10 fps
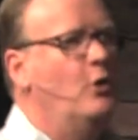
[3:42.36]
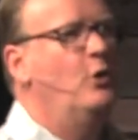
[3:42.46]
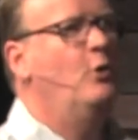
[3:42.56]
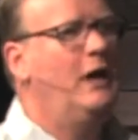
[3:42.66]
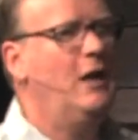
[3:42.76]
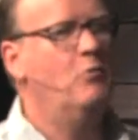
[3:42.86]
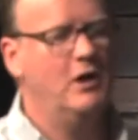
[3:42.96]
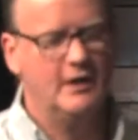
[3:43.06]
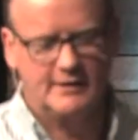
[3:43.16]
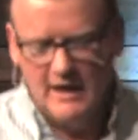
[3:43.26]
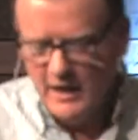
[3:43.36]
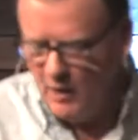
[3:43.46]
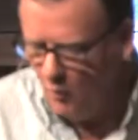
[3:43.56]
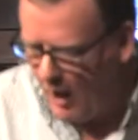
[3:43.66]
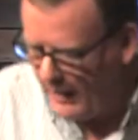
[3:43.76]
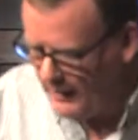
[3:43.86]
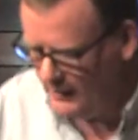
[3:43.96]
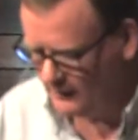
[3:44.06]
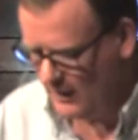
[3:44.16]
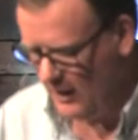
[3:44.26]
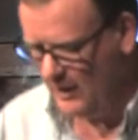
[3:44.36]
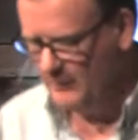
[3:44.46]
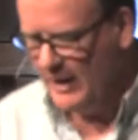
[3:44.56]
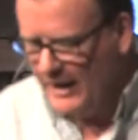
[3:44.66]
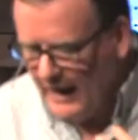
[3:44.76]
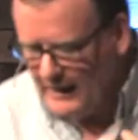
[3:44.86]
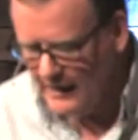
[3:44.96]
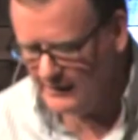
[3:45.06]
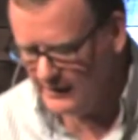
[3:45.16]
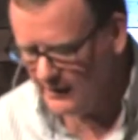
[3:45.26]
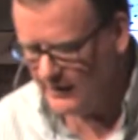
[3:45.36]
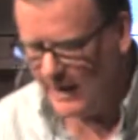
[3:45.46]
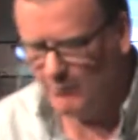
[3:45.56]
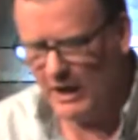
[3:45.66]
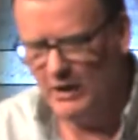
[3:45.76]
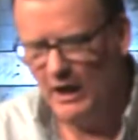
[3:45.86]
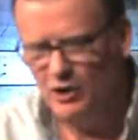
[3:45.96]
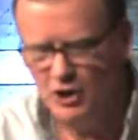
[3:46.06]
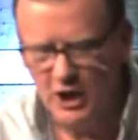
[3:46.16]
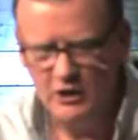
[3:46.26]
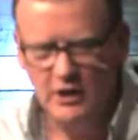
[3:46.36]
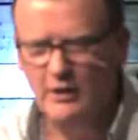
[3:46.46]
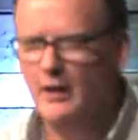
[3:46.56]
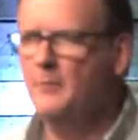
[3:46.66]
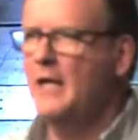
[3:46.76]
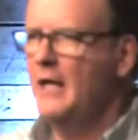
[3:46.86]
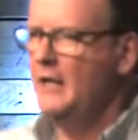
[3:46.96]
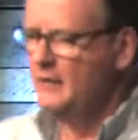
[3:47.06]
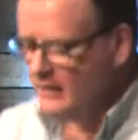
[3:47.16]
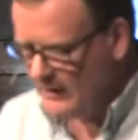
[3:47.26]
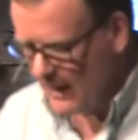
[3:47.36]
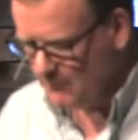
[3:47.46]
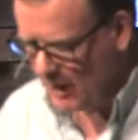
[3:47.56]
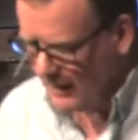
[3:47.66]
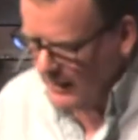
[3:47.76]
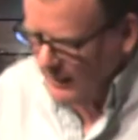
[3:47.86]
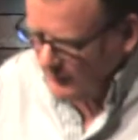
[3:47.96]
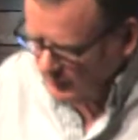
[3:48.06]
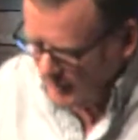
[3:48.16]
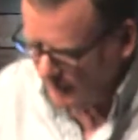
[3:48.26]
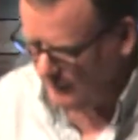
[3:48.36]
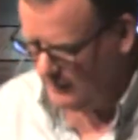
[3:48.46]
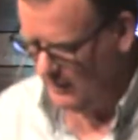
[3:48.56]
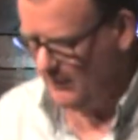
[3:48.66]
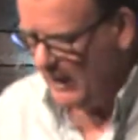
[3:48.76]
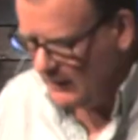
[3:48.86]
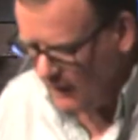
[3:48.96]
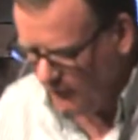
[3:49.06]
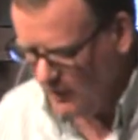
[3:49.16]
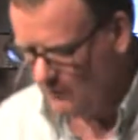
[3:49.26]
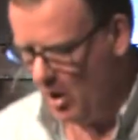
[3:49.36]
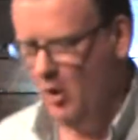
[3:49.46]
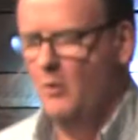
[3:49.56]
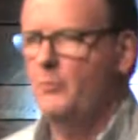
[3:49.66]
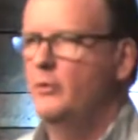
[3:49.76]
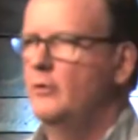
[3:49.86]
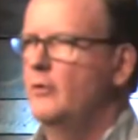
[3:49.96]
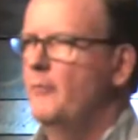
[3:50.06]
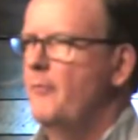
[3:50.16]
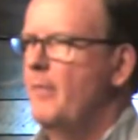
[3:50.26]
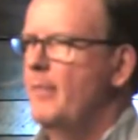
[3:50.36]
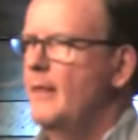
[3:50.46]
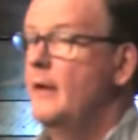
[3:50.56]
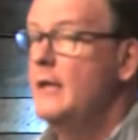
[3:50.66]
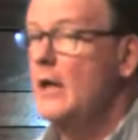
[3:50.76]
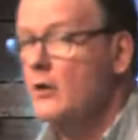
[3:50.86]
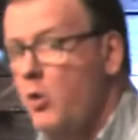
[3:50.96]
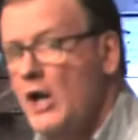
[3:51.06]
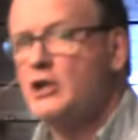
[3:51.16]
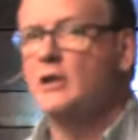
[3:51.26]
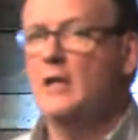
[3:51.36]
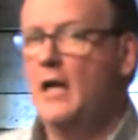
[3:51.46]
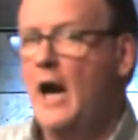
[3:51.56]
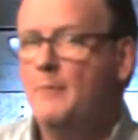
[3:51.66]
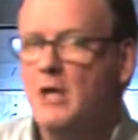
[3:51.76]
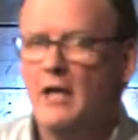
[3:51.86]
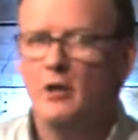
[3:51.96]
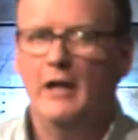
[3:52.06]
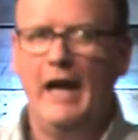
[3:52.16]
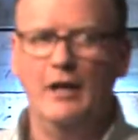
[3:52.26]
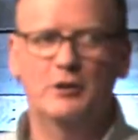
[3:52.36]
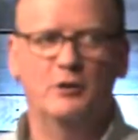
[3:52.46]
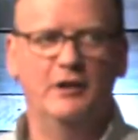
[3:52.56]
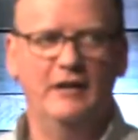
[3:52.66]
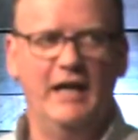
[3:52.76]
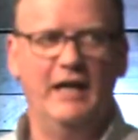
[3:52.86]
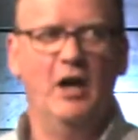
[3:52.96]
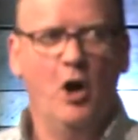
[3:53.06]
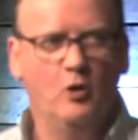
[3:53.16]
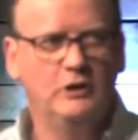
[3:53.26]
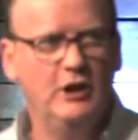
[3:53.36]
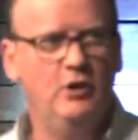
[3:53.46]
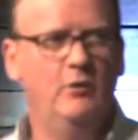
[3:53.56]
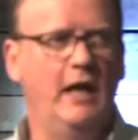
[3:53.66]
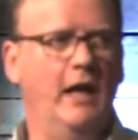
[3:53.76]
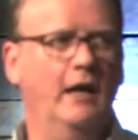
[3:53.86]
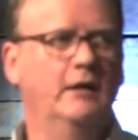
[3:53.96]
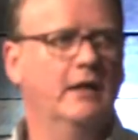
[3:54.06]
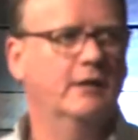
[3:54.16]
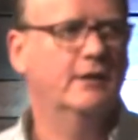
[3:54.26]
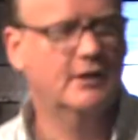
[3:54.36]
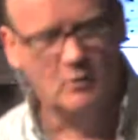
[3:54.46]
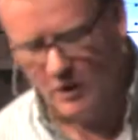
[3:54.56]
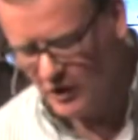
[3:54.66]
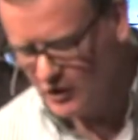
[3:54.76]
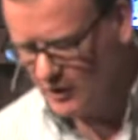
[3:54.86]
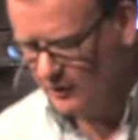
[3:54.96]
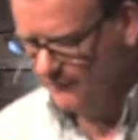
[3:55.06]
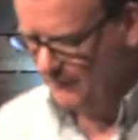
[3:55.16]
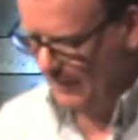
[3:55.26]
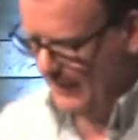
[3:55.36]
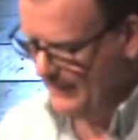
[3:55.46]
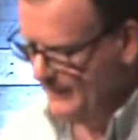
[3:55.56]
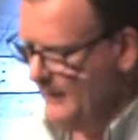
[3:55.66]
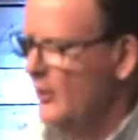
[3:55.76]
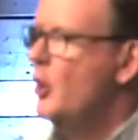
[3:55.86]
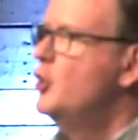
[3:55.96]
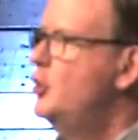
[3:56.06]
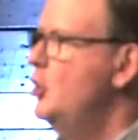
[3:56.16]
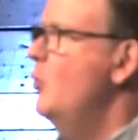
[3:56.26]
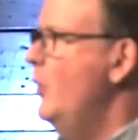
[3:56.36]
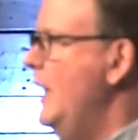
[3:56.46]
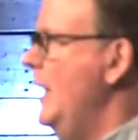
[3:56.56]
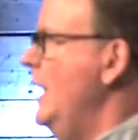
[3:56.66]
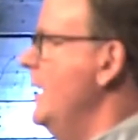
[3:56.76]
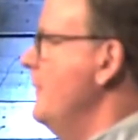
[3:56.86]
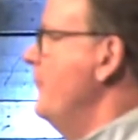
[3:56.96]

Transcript: who he was and why he had come. And he did that by not judging them, he did that by loving them and giving them hope. Now, the question that I'm not going to answer today, only you can, is this question Do we,